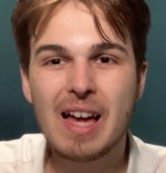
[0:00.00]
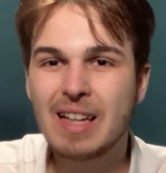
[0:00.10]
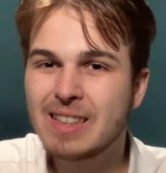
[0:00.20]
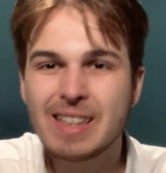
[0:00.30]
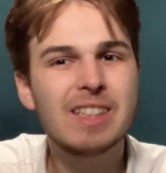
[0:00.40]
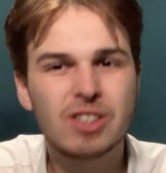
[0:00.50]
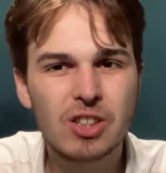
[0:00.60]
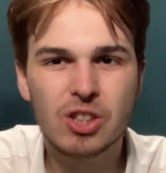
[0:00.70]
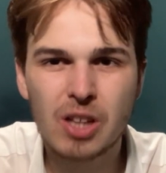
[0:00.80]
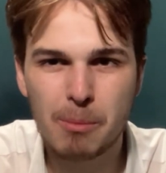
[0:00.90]
since the
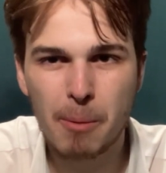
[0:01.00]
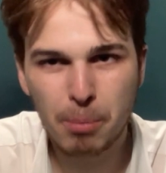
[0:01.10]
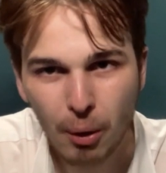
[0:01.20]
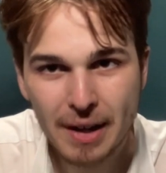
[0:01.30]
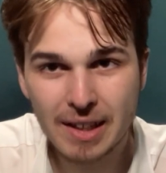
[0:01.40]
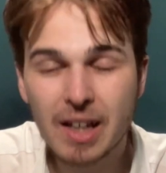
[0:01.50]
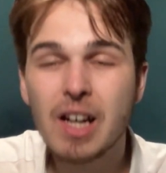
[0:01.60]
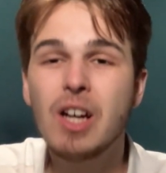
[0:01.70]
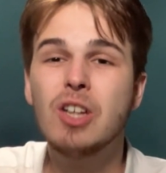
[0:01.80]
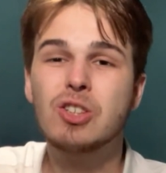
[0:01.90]
summer break.
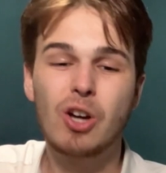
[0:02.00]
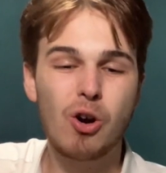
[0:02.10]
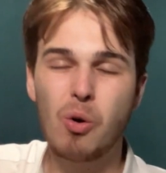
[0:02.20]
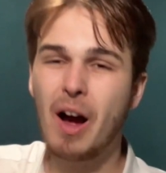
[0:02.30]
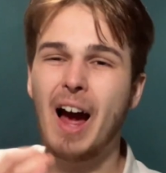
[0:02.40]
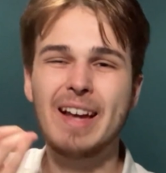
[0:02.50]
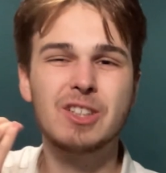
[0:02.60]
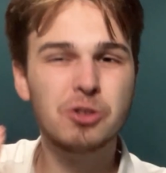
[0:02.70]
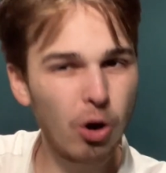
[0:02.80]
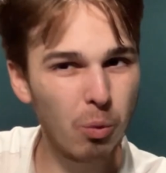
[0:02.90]
So it's
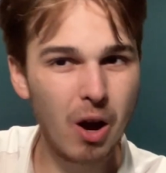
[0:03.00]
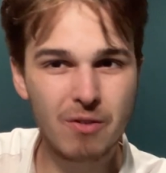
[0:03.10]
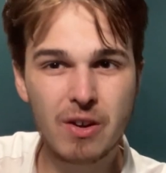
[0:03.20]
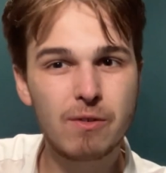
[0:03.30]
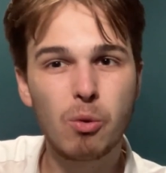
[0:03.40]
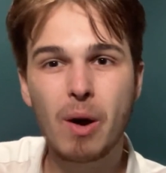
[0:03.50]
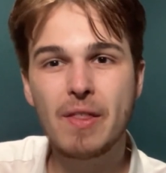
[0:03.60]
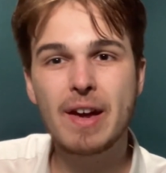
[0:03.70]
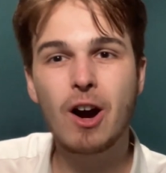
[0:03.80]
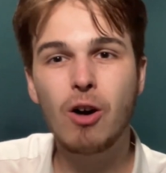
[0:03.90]
not worth it for where
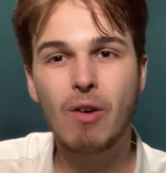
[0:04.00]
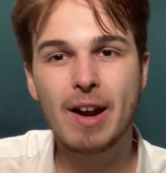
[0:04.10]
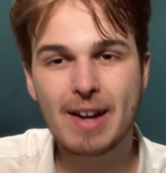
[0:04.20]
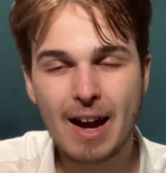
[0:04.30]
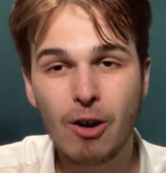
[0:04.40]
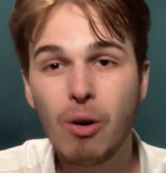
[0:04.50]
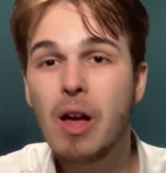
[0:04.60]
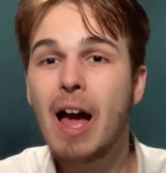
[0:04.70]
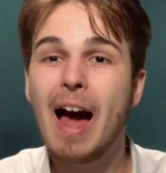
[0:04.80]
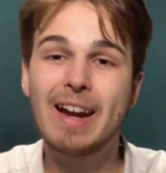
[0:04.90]
they are right now,
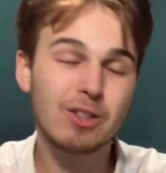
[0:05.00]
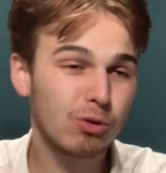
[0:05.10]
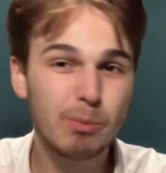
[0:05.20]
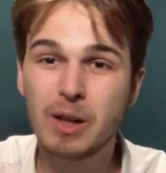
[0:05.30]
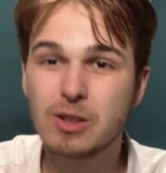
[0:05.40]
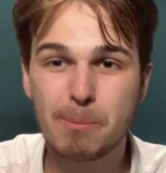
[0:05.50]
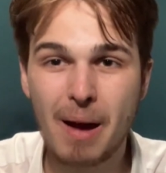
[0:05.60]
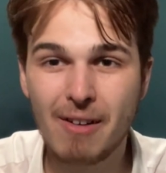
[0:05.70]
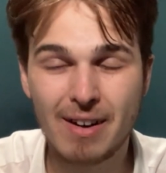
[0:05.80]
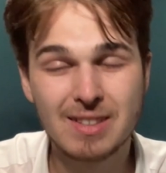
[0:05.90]
and it's all because of
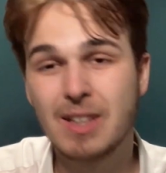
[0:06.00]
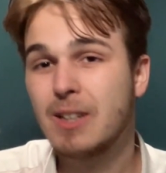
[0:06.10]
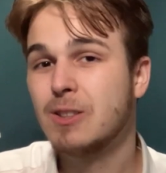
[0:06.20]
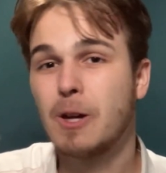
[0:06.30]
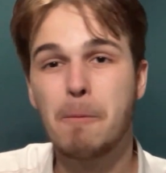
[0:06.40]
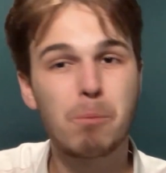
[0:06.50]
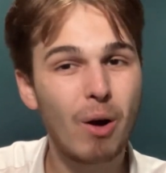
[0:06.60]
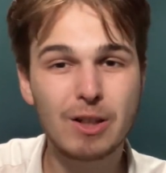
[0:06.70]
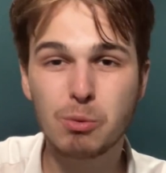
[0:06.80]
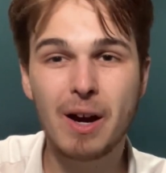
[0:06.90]
Perez. So
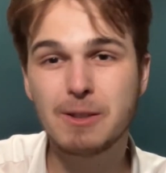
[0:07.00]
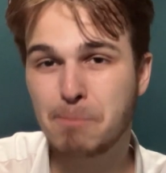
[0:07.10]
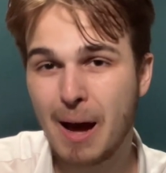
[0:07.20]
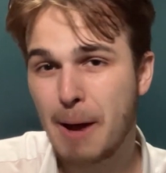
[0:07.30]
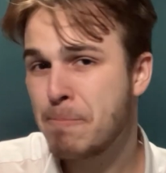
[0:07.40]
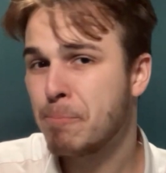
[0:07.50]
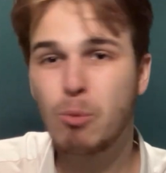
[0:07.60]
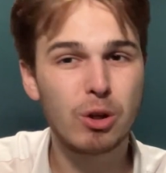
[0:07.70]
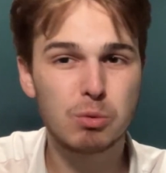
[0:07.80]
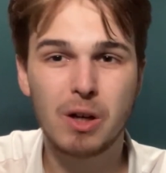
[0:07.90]
price-wise, bad.
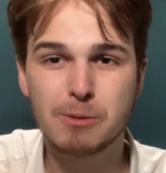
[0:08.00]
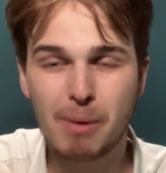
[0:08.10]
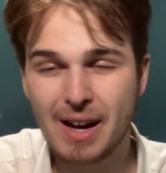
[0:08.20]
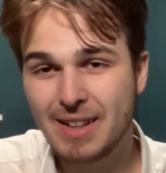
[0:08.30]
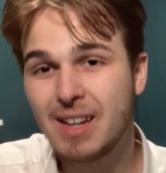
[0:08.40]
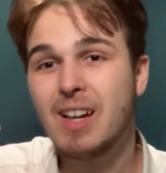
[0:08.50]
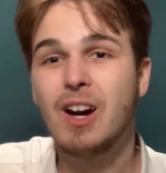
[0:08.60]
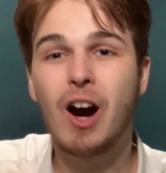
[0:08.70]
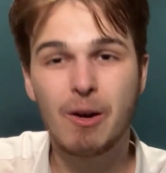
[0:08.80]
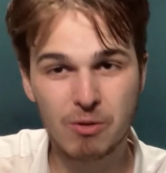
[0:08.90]
points-wise bad,
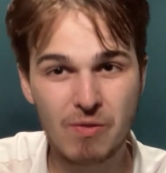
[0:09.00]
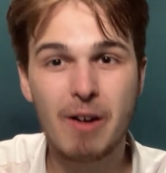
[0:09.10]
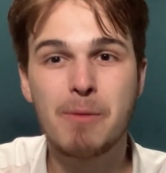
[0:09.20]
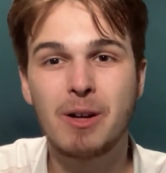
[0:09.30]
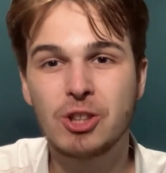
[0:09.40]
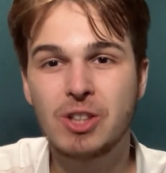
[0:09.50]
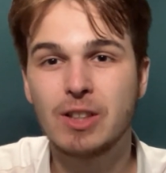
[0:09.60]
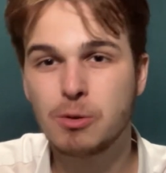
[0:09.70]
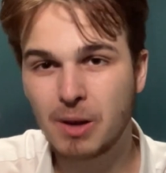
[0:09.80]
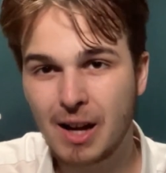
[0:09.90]
I would very much stick
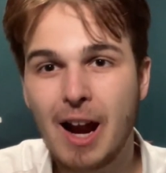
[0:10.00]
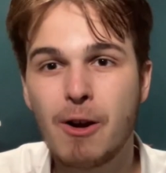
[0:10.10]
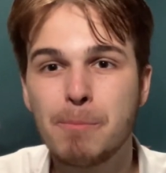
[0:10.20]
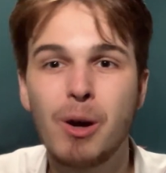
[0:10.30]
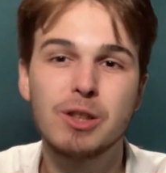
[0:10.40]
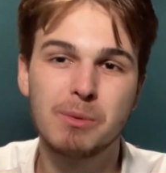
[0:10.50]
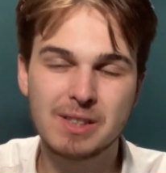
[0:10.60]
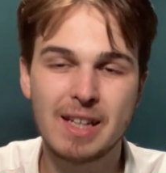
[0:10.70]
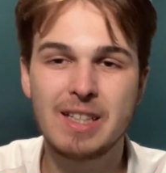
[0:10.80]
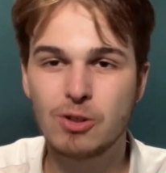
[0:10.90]
to McLaren past
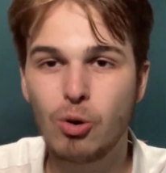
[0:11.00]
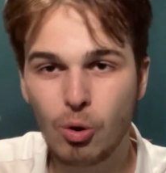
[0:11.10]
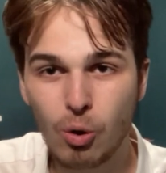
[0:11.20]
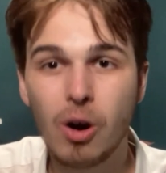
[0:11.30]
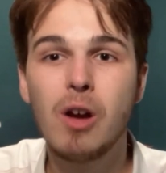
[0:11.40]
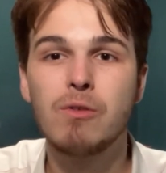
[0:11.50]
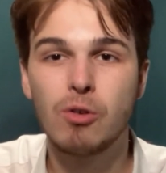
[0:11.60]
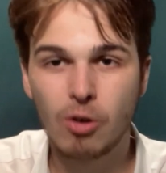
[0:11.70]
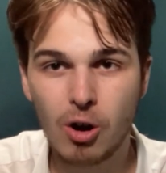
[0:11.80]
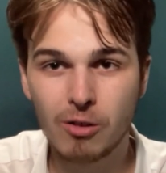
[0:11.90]
Mercedes or
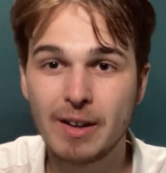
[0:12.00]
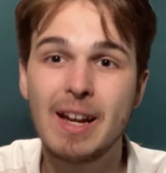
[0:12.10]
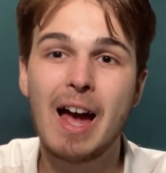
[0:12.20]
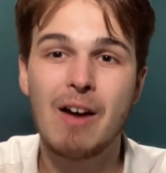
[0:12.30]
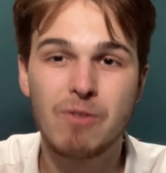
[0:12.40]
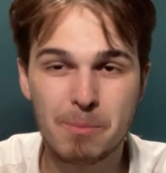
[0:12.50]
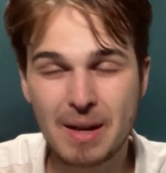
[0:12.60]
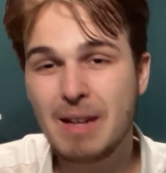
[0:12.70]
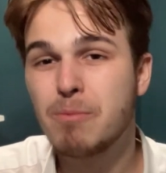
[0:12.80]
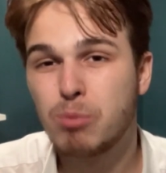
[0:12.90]
Ferrari. And for
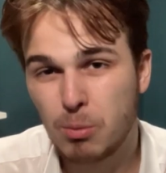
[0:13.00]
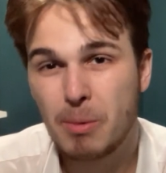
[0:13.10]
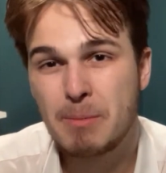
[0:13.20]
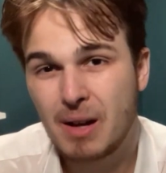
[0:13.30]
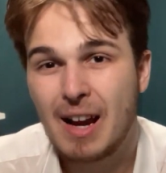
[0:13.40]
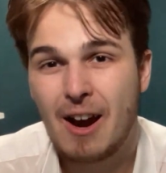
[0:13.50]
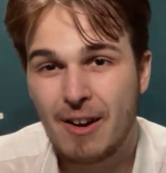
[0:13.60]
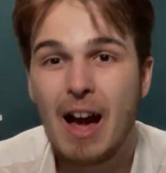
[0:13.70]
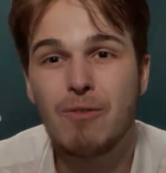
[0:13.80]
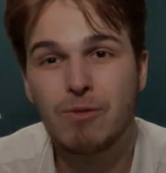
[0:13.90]
me, probably McLaren and